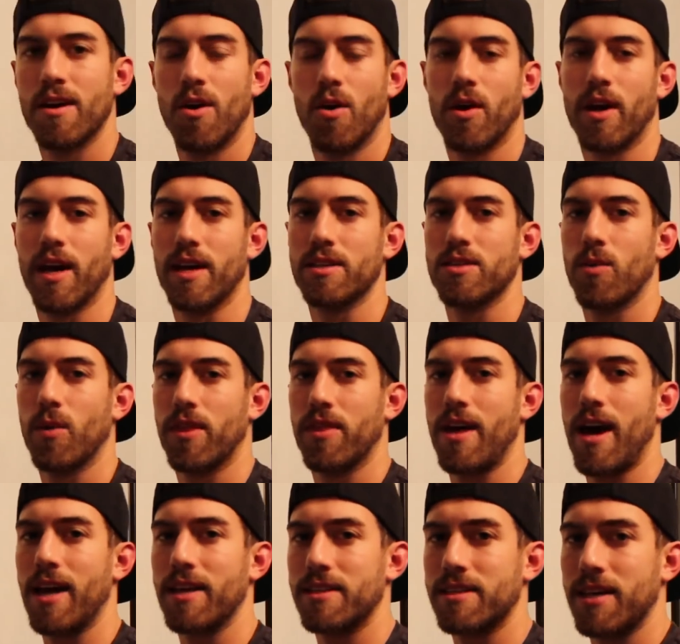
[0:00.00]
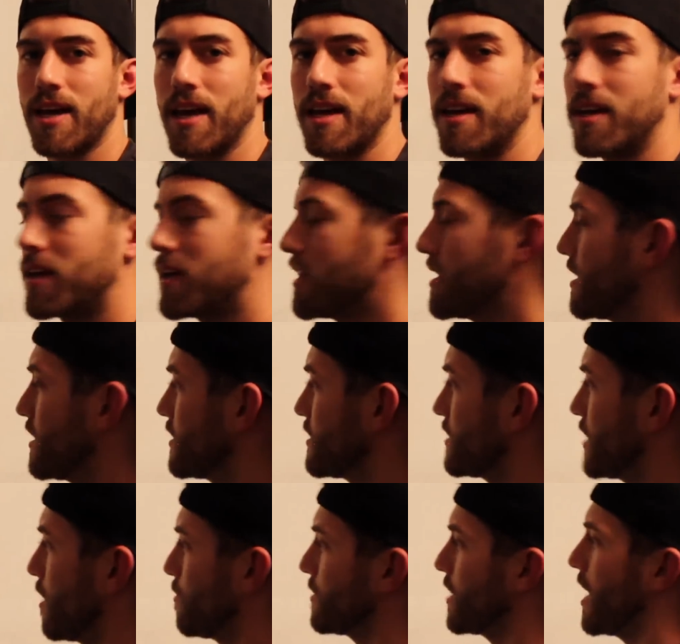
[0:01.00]
Okay, so with that said,
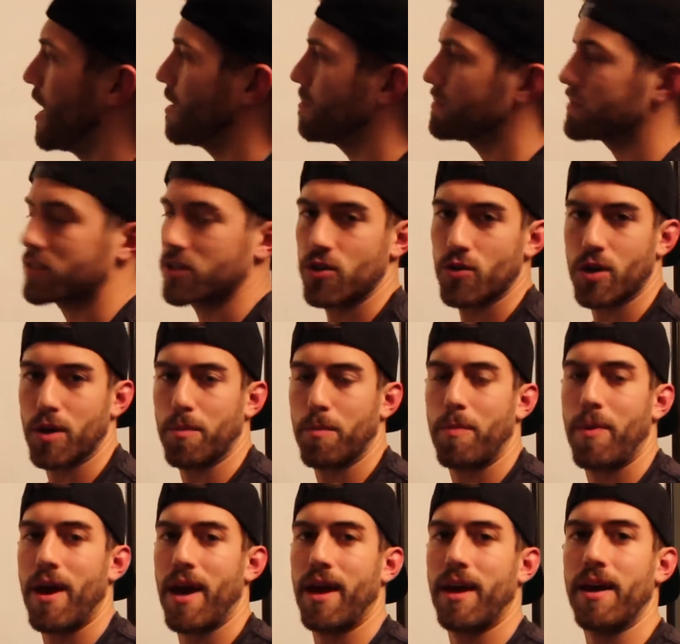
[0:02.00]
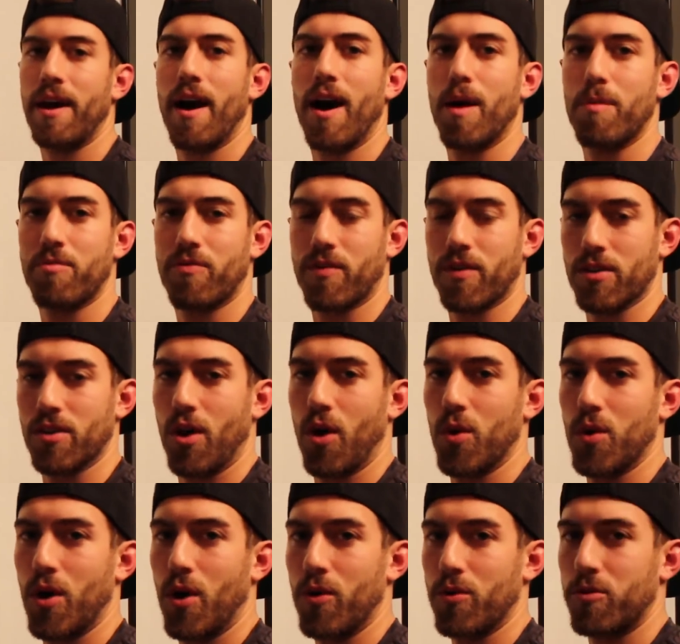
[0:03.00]
sometimes you can pay up for
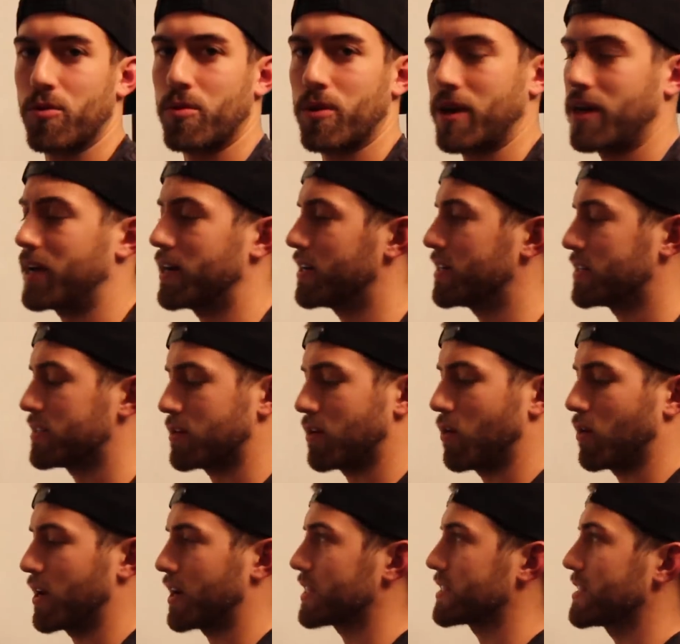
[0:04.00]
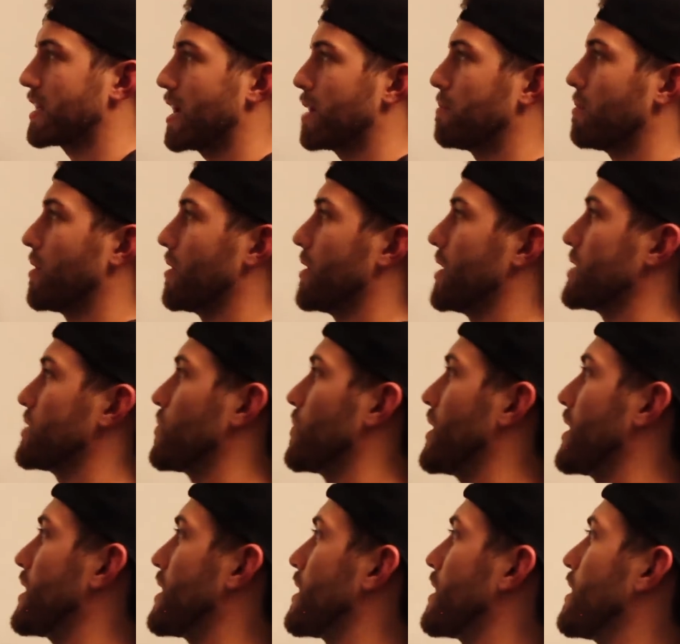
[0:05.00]
low owned players. So an example this
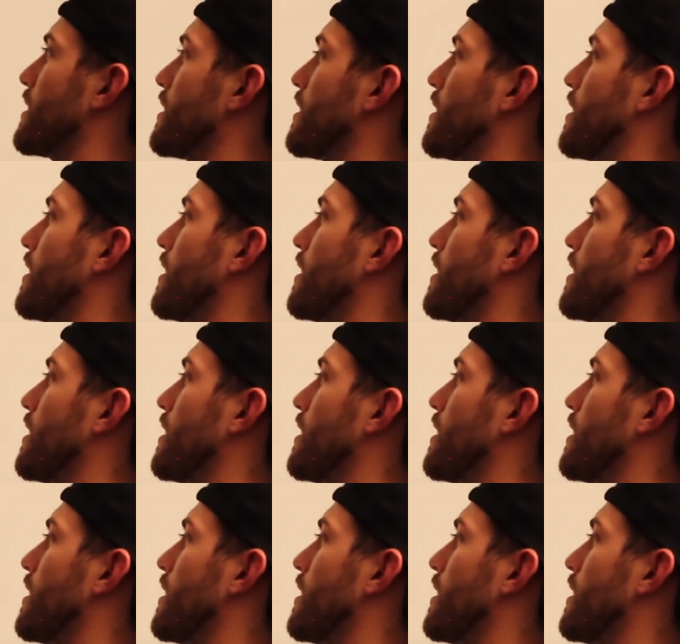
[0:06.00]
week